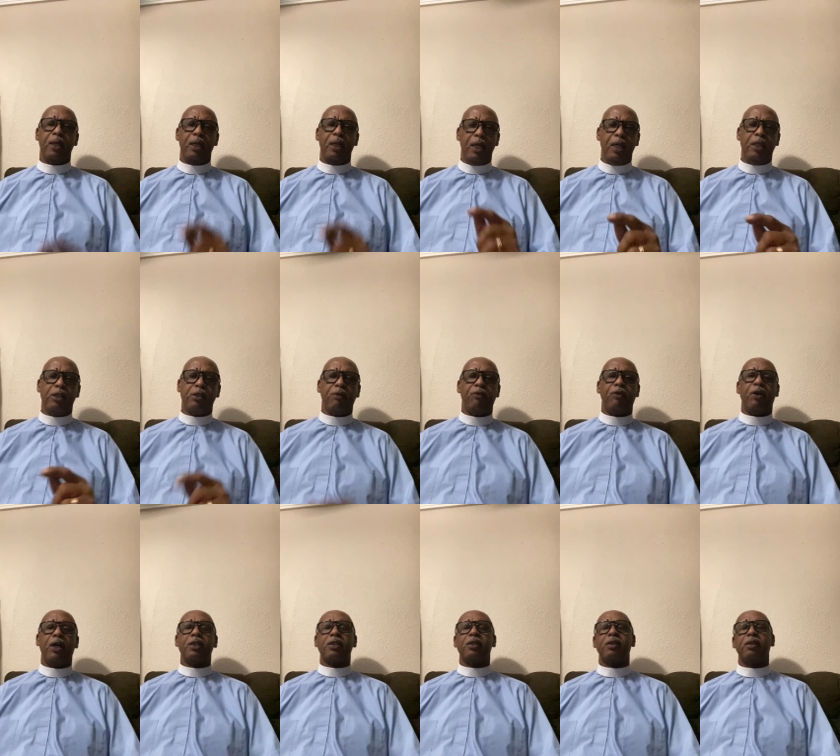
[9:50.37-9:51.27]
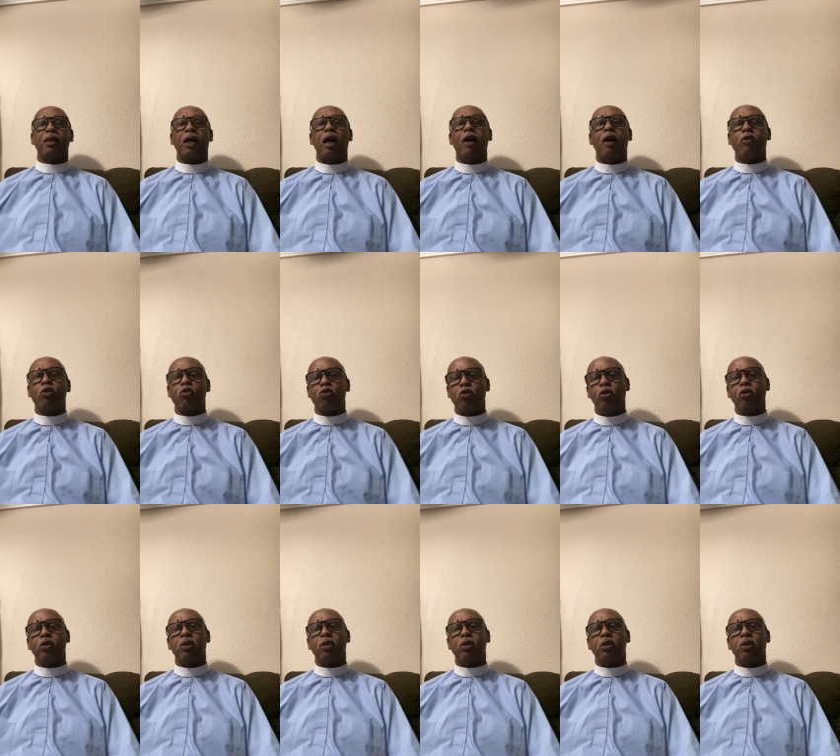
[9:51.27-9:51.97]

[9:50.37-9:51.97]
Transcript: Each of us have a role